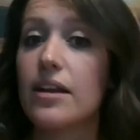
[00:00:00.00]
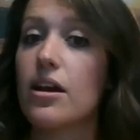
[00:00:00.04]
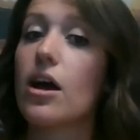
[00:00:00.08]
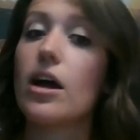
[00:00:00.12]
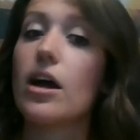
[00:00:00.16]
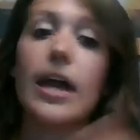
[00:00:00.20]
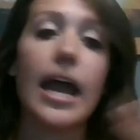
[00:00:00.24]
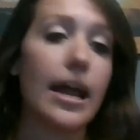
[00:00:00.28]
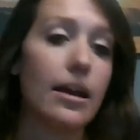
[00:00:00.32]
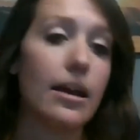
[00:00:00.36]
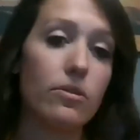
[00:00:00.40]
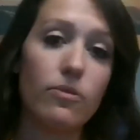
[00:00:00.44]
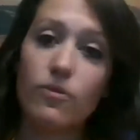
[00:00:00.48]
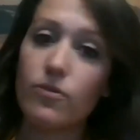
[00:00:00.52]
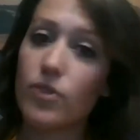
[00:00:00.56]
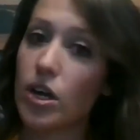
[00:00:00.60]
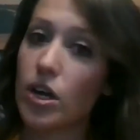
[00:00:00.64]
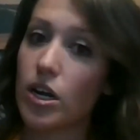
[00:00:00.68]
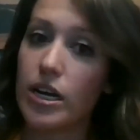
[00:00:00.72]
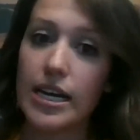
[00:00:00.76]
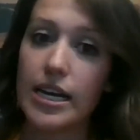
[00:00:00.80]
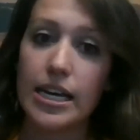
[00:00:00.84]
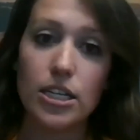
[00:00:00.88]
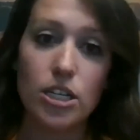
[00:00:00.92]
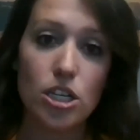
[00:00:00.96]
Again,
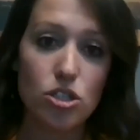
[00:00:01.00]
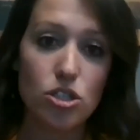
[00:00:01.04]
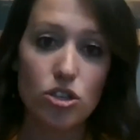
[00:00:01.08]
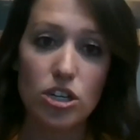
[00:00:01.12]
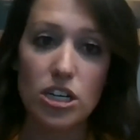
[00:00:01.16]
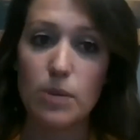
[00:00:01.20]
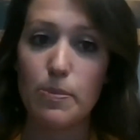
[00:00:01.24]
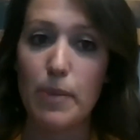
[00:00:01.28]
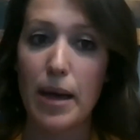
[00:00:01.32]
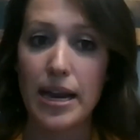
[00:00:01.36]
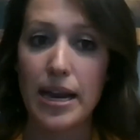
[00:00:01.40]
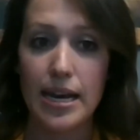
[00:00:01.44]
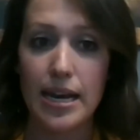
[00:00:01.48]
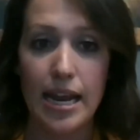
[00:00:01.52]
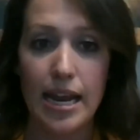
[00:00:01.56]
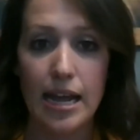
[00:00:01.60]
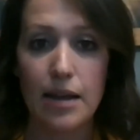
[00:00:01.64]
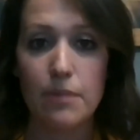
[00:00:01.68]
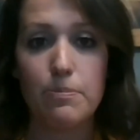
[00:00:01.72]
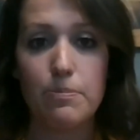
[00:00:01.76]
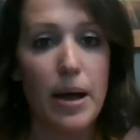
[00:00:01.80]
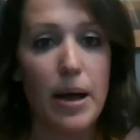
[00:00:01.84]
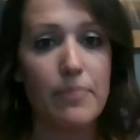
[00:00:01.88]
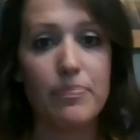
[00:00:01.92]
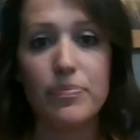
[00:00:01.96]
very industry depending,
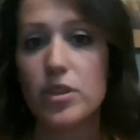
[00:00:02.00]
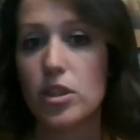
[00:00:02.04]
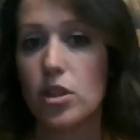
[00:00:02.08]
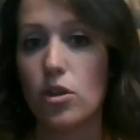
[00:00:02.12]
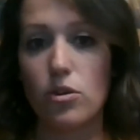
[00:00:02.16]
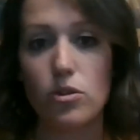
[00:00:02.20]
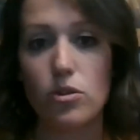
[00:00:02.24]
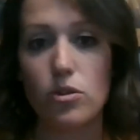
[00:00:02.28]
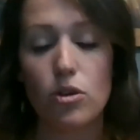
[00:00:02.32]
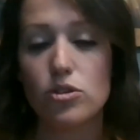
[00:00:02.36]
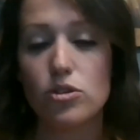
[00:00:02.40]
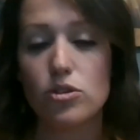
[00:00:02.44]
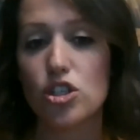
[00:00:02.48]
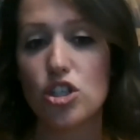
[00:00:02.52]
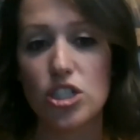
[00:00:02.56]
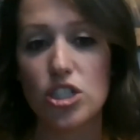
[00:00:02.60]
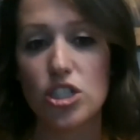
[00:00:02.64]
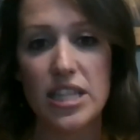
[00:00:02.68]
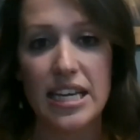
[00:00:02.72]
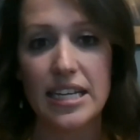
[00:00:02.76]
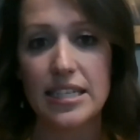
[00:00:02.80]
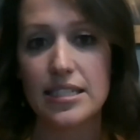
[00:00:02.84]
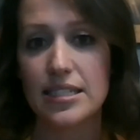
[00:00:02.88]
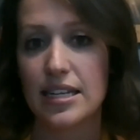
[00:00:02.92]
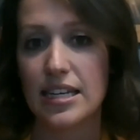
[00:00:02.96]
but those are just
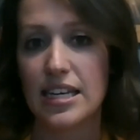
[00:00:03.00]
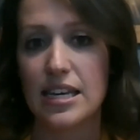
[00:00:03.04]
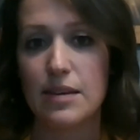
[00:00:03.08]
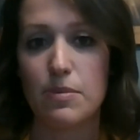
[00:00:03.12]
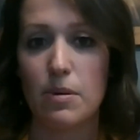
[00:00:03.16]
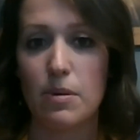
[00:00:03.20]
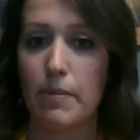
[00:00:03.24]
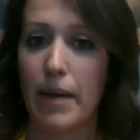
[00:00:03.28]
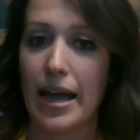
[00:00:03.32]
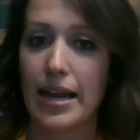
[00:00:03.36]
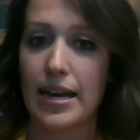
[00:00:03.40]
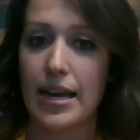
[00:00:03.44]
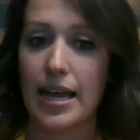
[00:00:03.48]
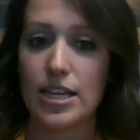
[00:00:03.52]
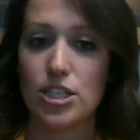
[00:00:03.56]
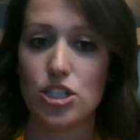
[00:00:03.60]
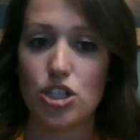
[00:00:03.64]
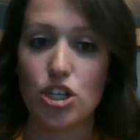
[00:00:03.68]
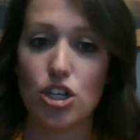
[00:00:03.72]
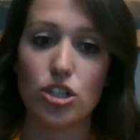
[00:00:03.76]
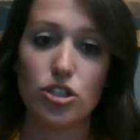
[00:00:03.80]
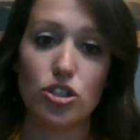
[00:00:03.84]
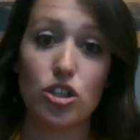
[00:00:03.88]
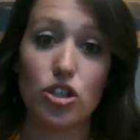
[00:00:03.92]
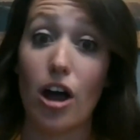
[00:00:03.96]
things to keep in mind as
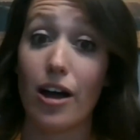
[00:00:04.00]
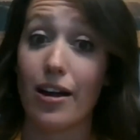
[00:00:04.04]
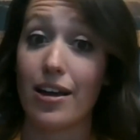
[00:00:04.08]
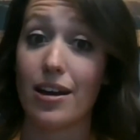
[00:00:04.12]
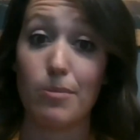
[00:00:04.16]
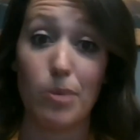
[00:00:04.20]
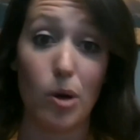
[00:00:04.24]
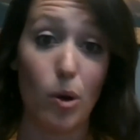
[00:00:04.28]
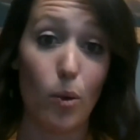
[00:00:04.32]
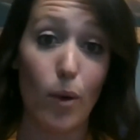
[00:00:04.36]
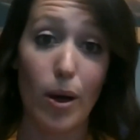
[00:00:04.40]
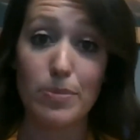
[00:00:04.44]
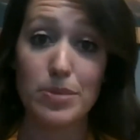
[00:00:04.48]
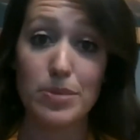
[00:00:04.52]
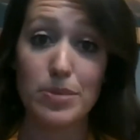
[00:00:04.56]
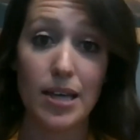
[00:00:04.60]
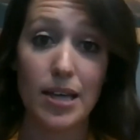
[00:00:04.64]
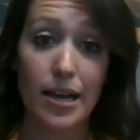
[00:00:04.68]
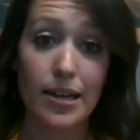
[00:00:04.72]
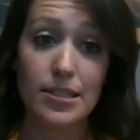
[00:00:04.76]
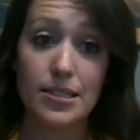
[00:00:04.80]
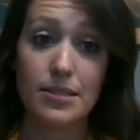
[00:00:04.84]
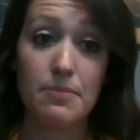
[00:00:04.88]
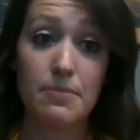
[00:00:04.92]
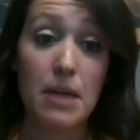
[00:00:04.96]
you're talking about
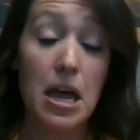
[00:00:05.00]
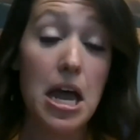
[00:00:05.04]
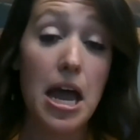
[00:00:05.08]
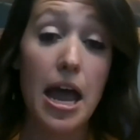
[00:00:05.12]
websites.